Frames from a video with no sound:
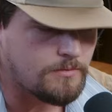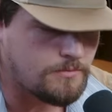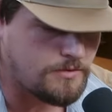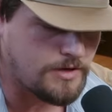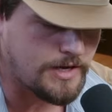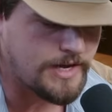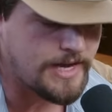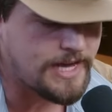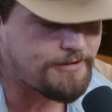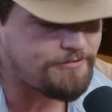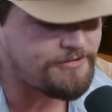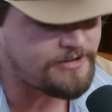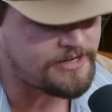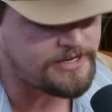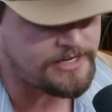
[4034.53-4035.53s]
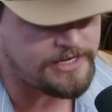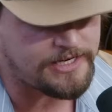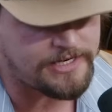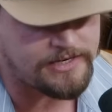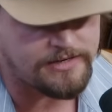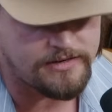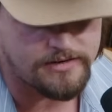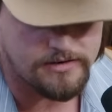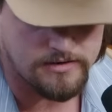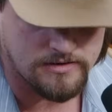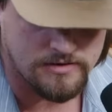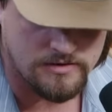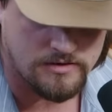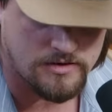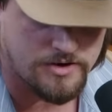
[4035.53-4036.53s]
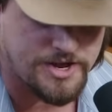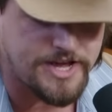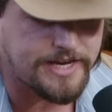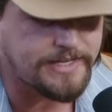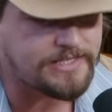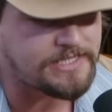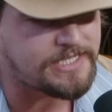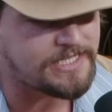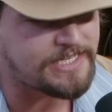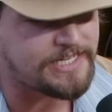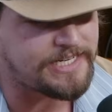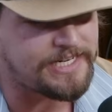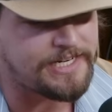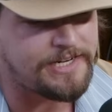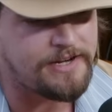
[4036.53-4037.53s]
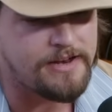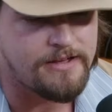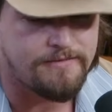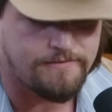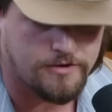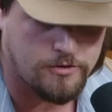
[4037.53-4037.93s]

Caffeine, nicotine,